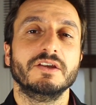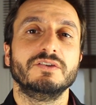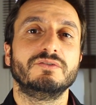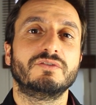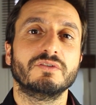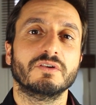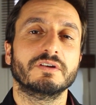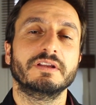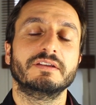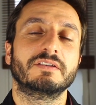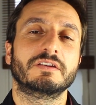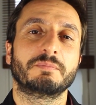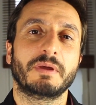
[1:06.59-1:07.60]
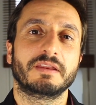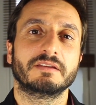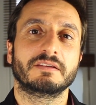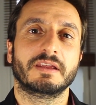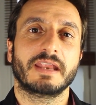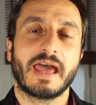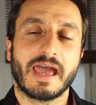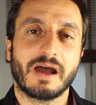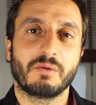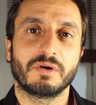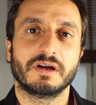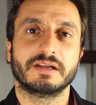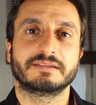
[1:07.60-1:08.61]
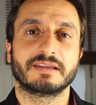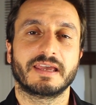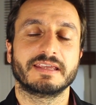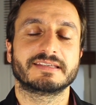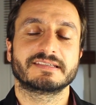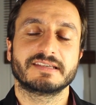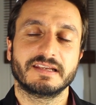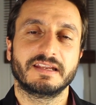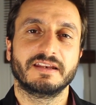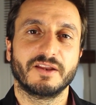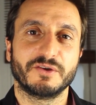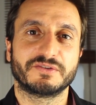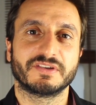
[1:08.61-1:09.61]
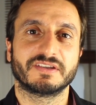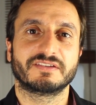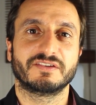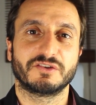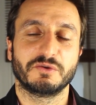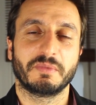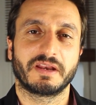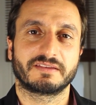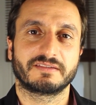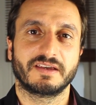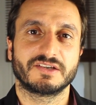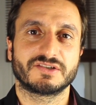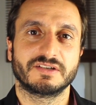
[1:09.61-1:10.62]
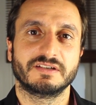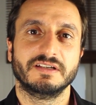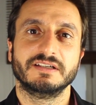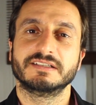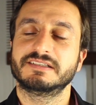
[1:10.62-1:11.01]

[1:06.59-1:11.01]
You do not need to spend an hour a day sitting in lotus to do meditation.